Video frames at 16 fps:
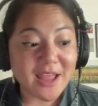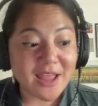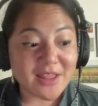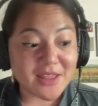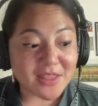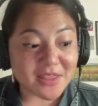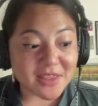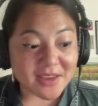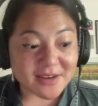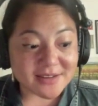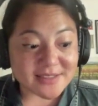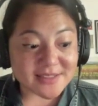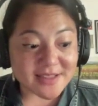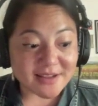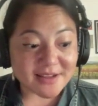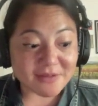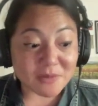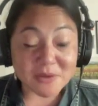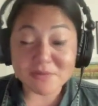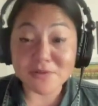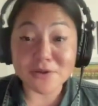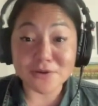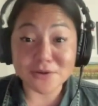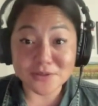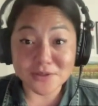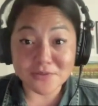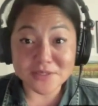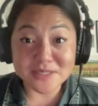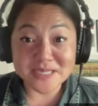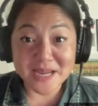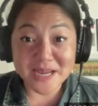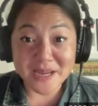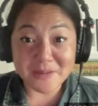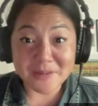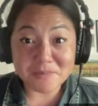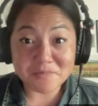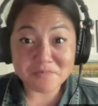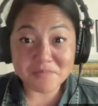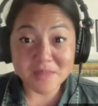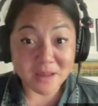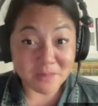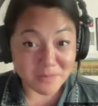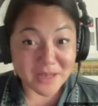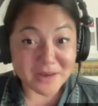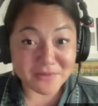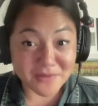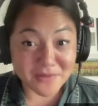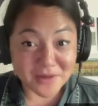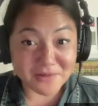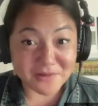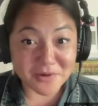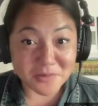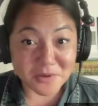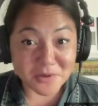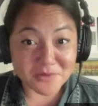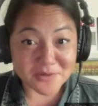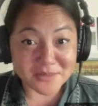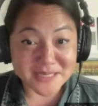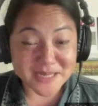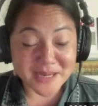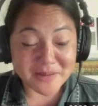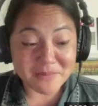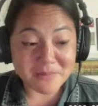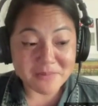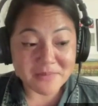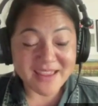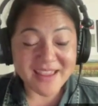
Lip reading: the things that we've learned over time and benefited from over time.